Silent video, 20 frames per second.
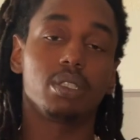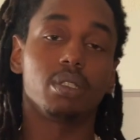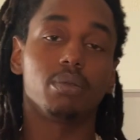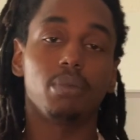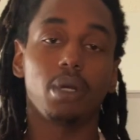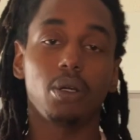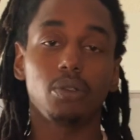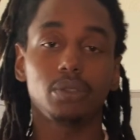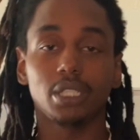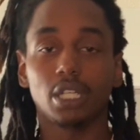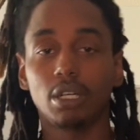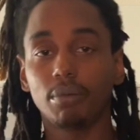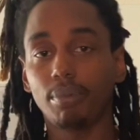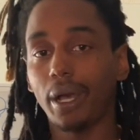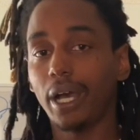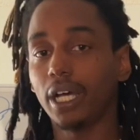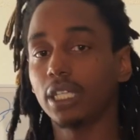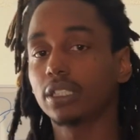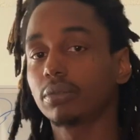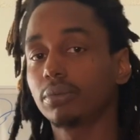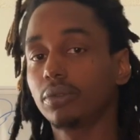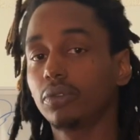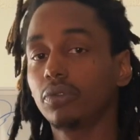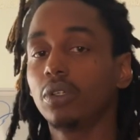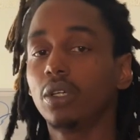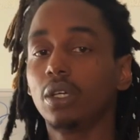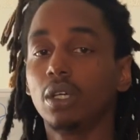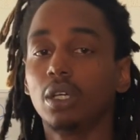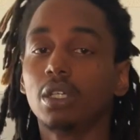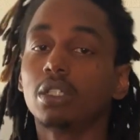most help possible.
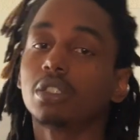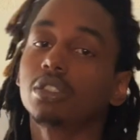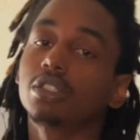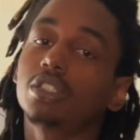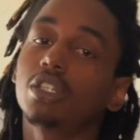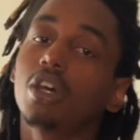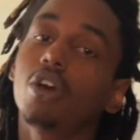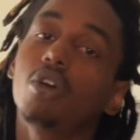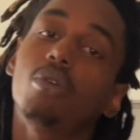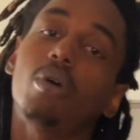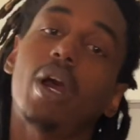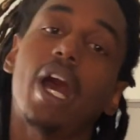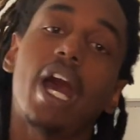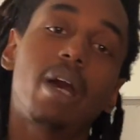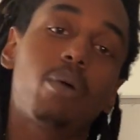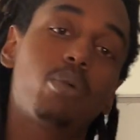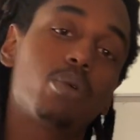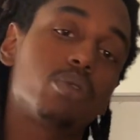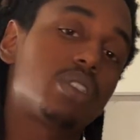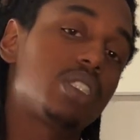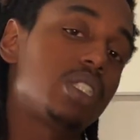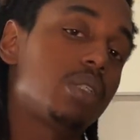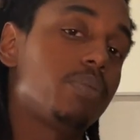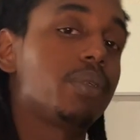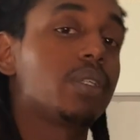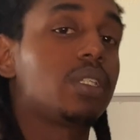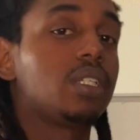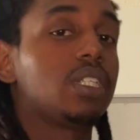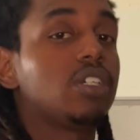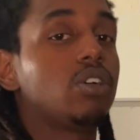So I will
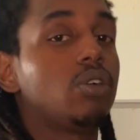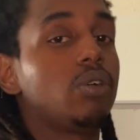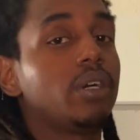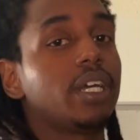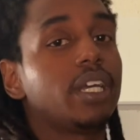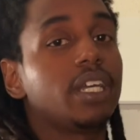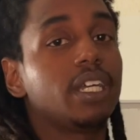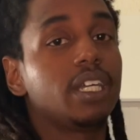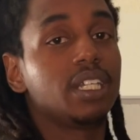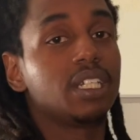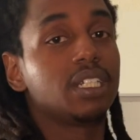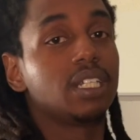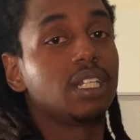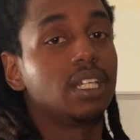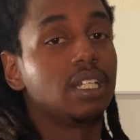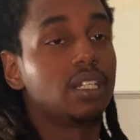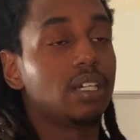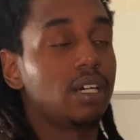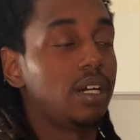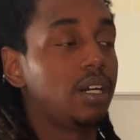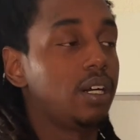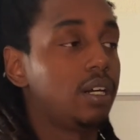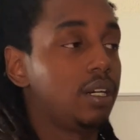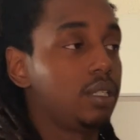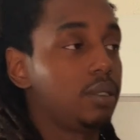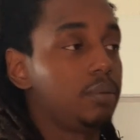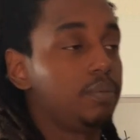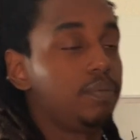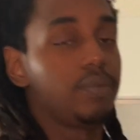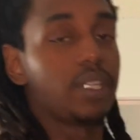typically go ahead and
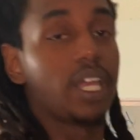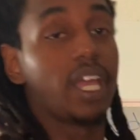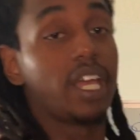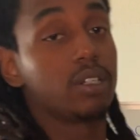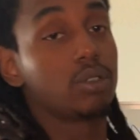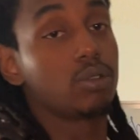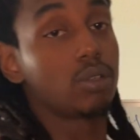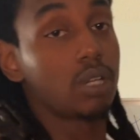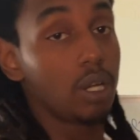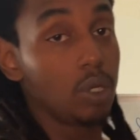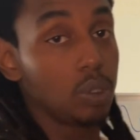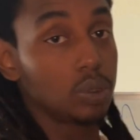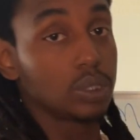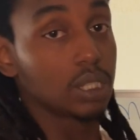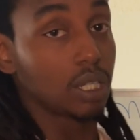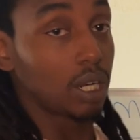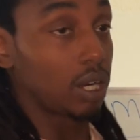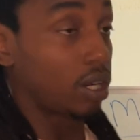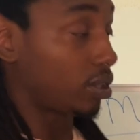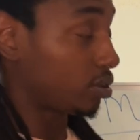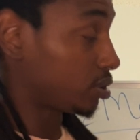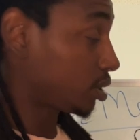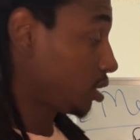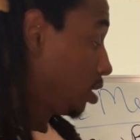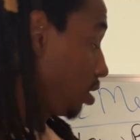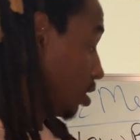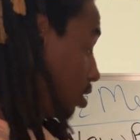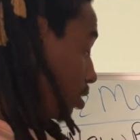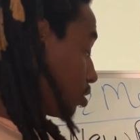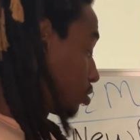handle closing costs.
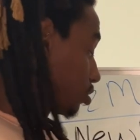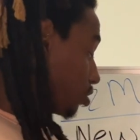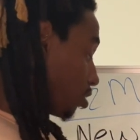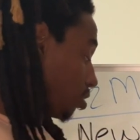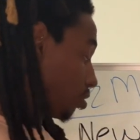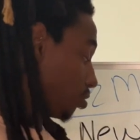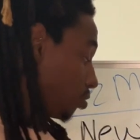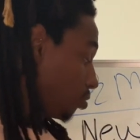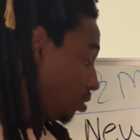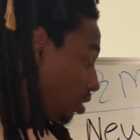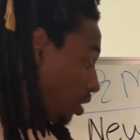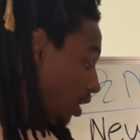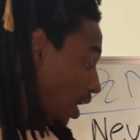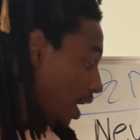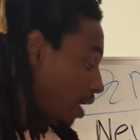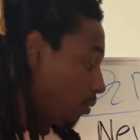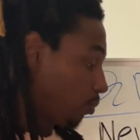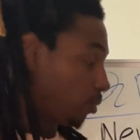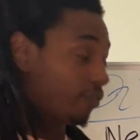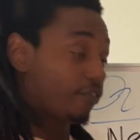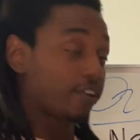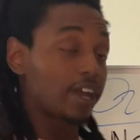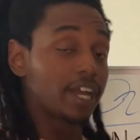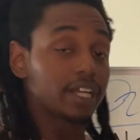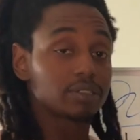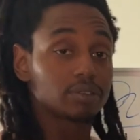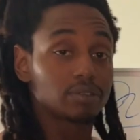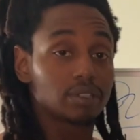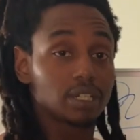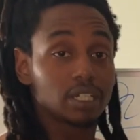So I would
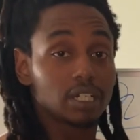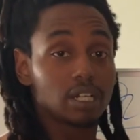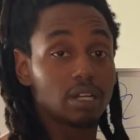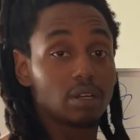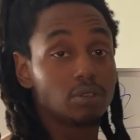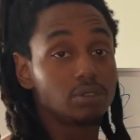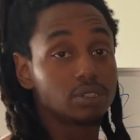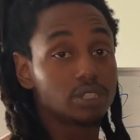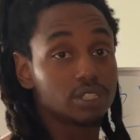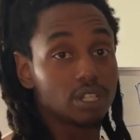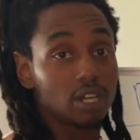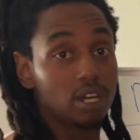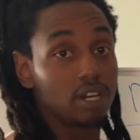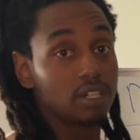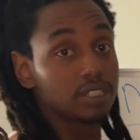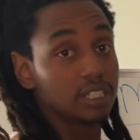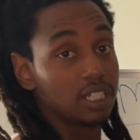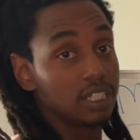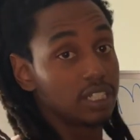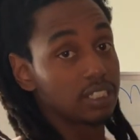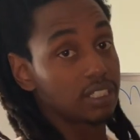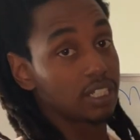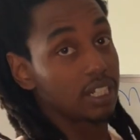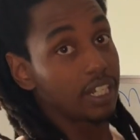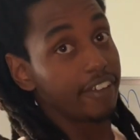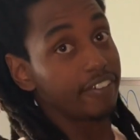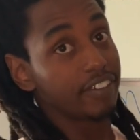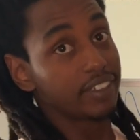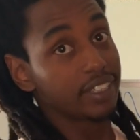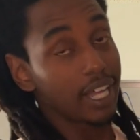factor in closing costs in this
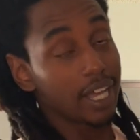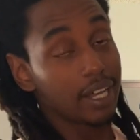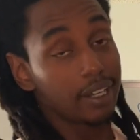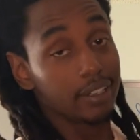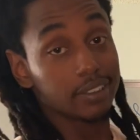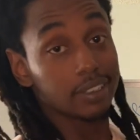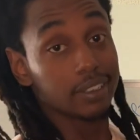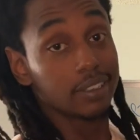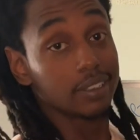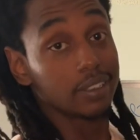$11,000.